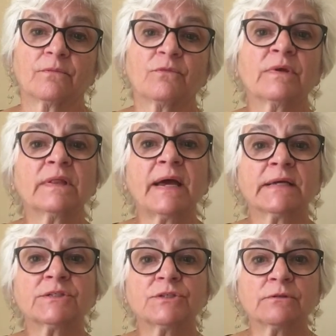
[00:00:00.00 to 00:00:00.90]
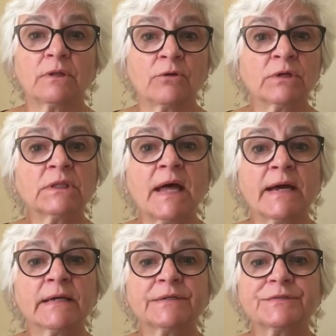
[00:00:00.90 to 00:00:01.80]
Relax your lower
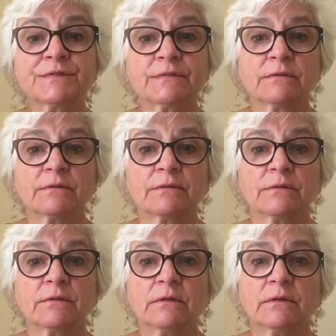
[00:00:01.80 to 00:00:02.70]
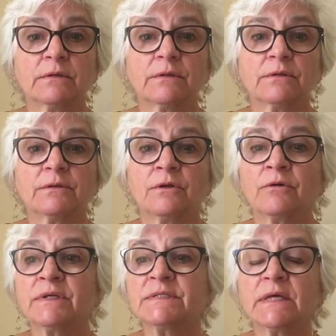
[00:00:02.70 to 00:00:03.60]
legs.
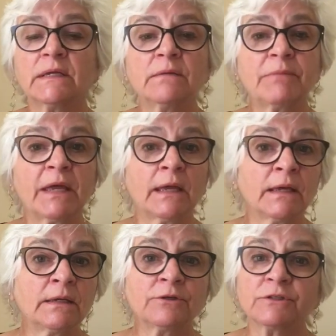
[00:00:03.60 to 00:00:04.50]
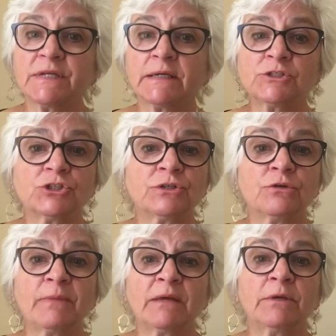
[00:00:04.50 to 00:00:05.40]
Notice any pain or tension you
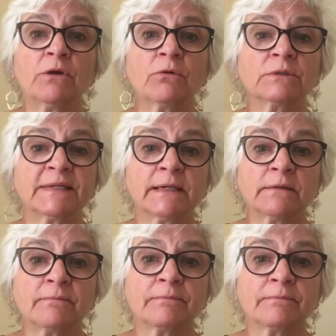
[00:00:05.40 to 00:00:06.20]
may be holding.